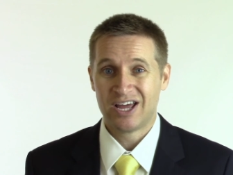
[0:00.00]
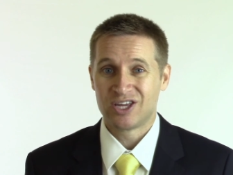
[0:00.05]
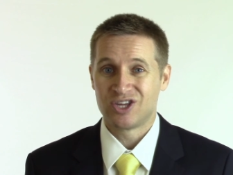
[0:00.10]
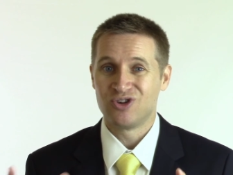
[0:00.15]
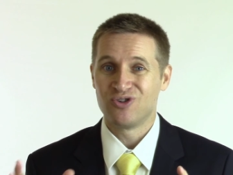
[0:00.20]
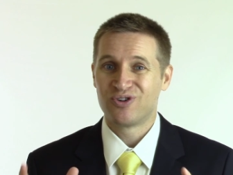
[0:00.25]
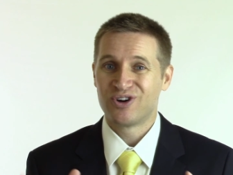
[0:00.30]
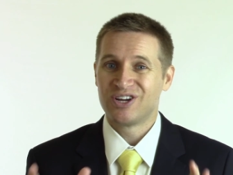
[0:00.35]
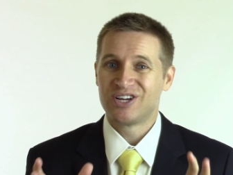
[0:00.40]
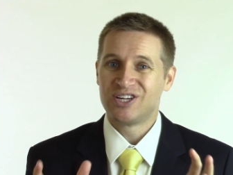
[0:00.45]

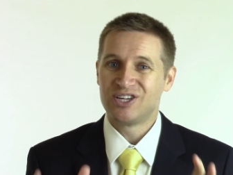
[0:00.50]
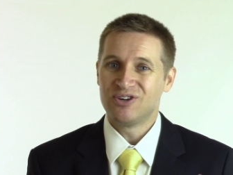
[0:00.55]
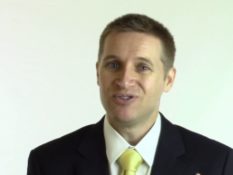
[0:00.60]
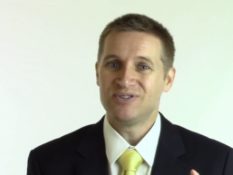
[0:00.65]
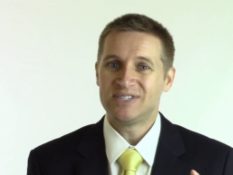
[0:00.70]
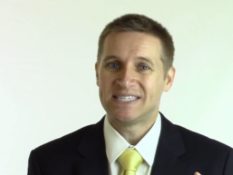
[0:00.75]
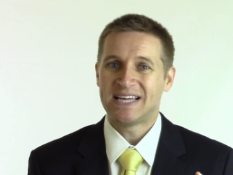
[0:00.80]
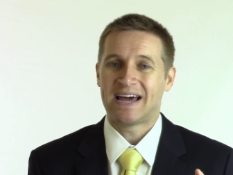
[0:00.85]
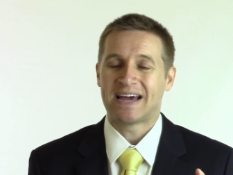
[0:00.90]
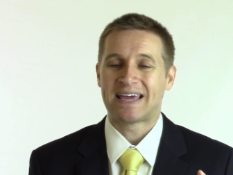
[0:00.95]
you could
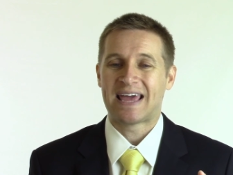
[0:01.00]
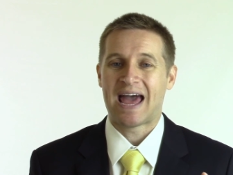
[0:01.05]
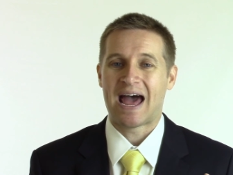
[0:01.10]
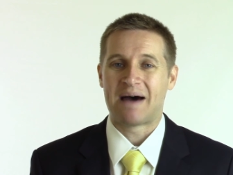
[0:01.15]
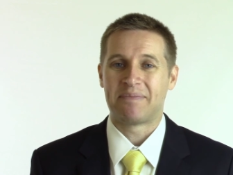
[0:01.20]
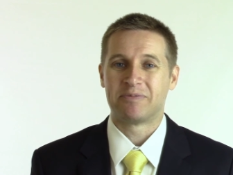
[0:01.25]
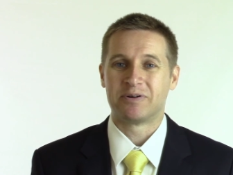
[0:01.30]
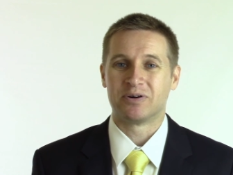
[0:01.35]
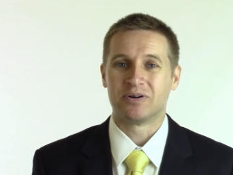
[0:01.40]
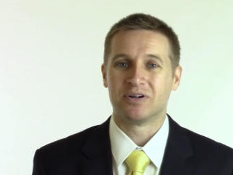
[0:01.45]
use that
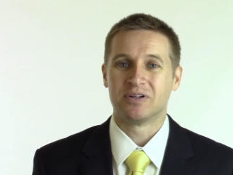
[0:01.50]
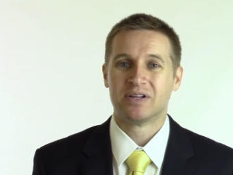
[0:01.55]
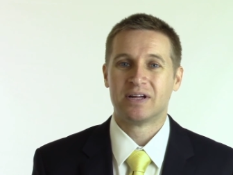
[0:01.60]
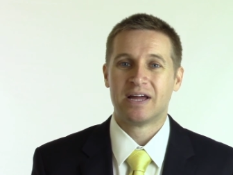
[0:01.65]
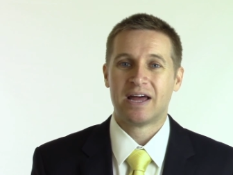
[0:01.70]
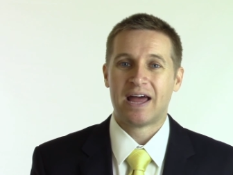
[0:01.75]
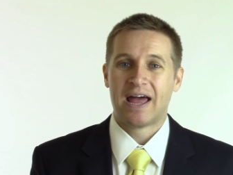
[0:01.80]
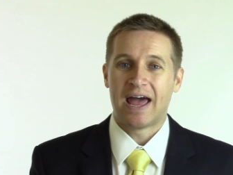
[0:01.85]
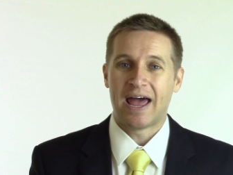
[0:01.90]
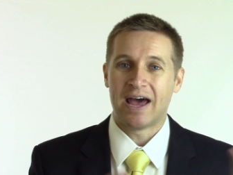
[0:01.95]
capital
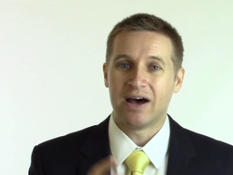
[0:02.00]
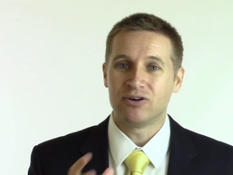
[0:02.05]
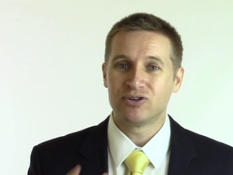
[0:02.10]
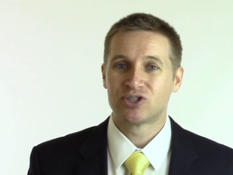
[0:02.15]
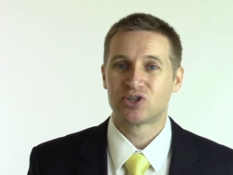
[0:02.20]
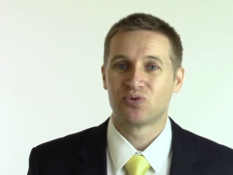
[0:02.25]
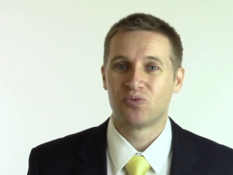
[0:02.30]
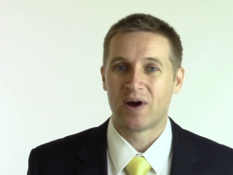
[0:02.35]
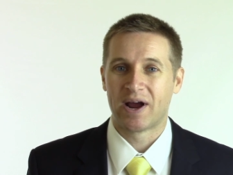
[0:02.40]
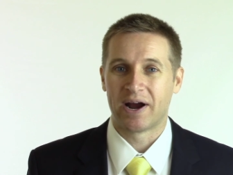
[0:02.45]

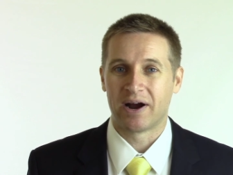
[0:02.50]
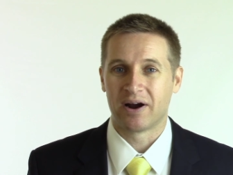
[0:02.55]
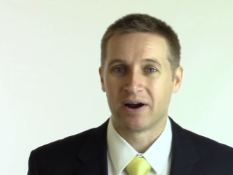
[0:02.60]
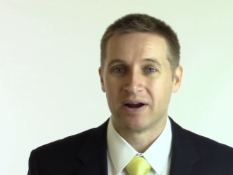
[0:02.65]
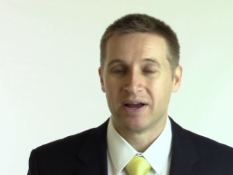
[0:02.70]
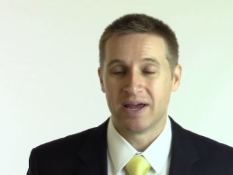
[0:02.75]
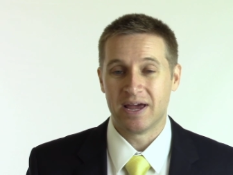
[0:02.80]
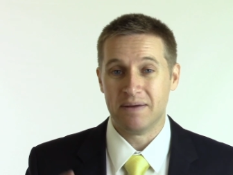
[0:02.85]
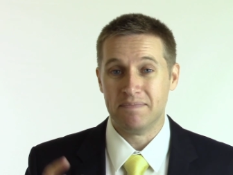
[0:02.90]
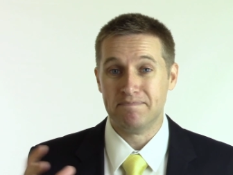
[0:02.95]

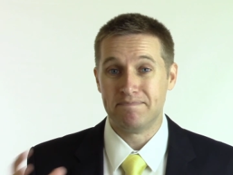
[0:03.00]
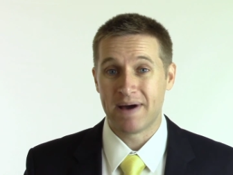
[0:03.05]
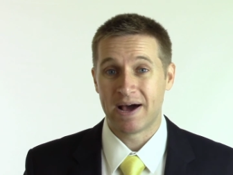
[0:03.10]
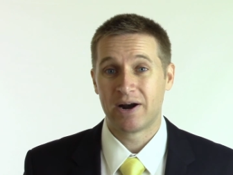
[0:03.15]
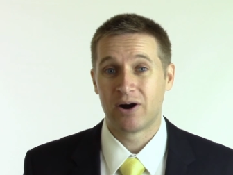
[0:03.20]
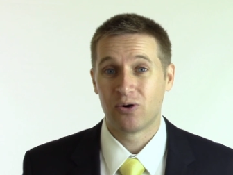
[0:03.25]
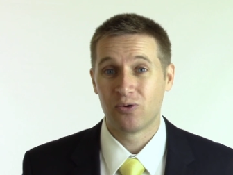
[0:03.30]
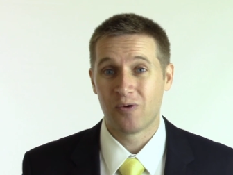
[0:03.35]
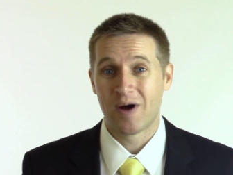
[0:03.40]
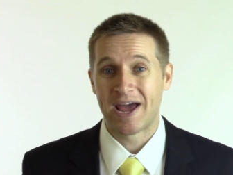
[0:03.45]
elsewhere in
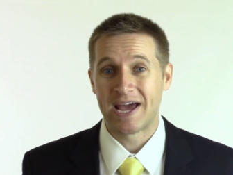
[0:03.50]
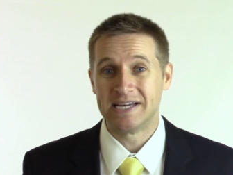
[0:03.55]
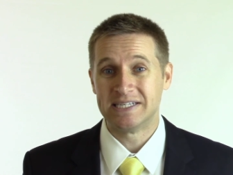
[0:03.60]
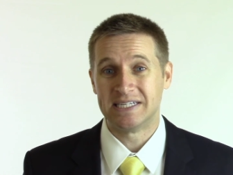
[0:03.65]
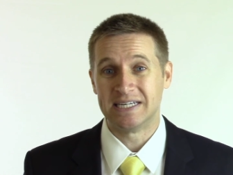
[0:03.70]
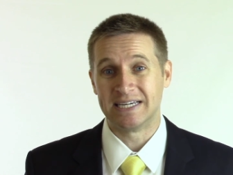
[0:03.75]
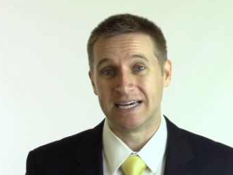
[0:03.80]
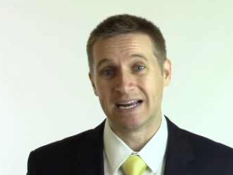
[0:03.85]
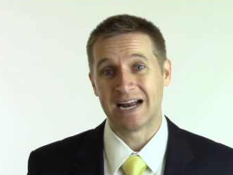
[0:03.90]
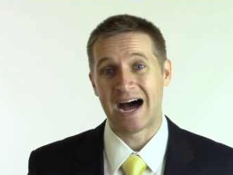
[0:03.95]
better ways
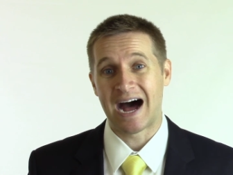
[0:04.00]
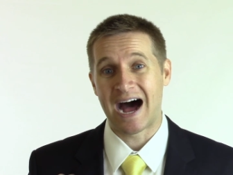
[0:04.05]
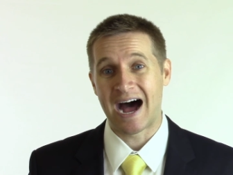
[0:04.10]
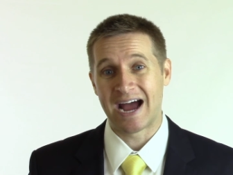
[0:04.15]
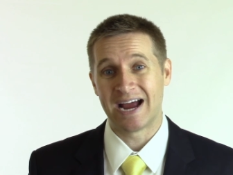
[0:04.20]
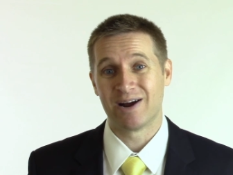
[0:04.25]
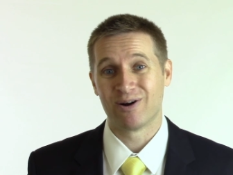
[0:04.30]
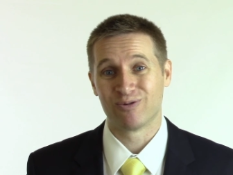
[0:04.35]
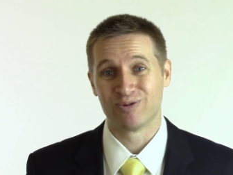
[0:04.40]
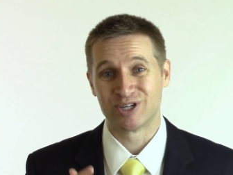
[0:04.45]
to get a
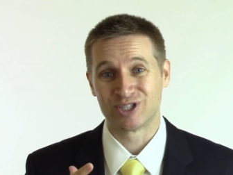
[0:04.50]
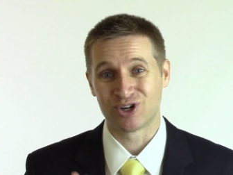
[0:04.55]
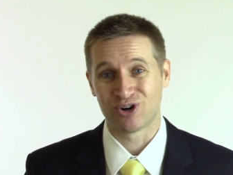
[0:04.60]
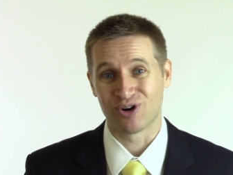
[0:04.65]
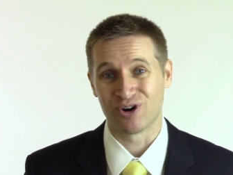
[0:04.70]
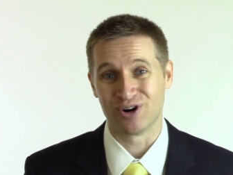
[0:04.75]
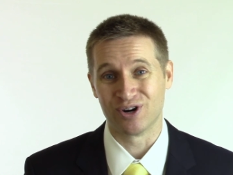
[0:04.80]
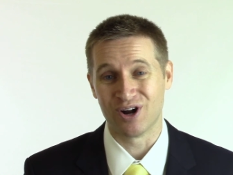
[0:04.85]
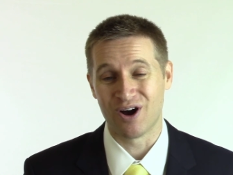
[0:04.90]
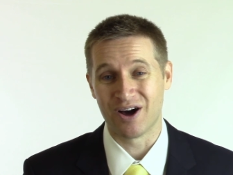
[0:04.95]
higher
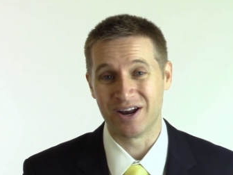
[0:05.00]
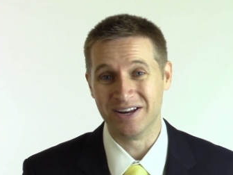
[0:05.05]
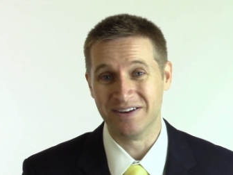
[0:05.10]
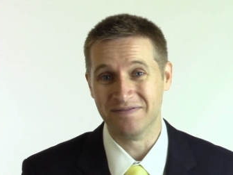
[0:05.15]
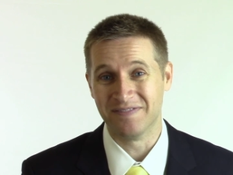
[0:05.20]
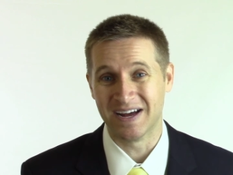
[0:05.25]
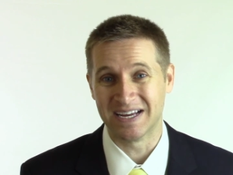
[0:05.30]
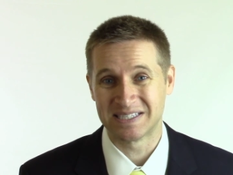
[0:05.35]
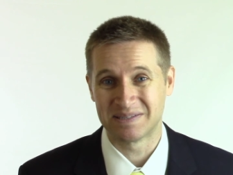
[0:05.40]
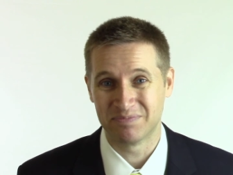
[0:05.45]
return on
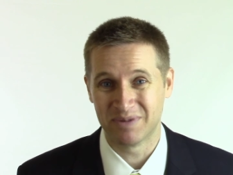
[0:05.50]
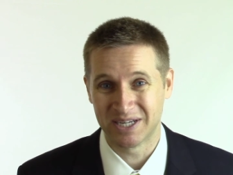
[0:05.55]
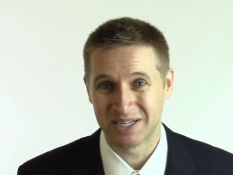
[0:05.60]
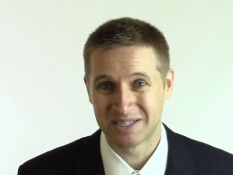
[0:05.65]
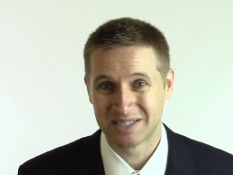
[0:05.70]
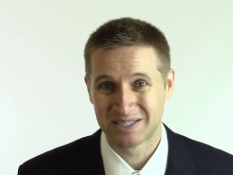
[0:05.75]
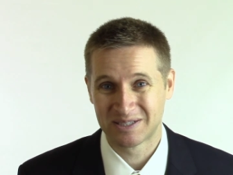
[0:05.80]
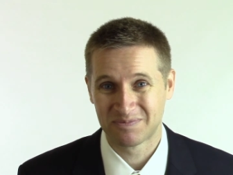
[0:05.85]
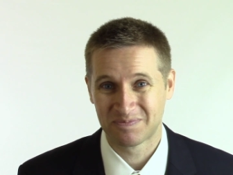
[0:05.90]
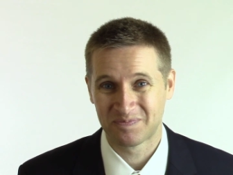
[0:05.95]

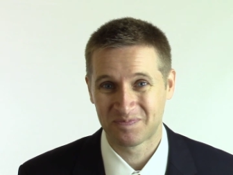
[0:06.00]
investment.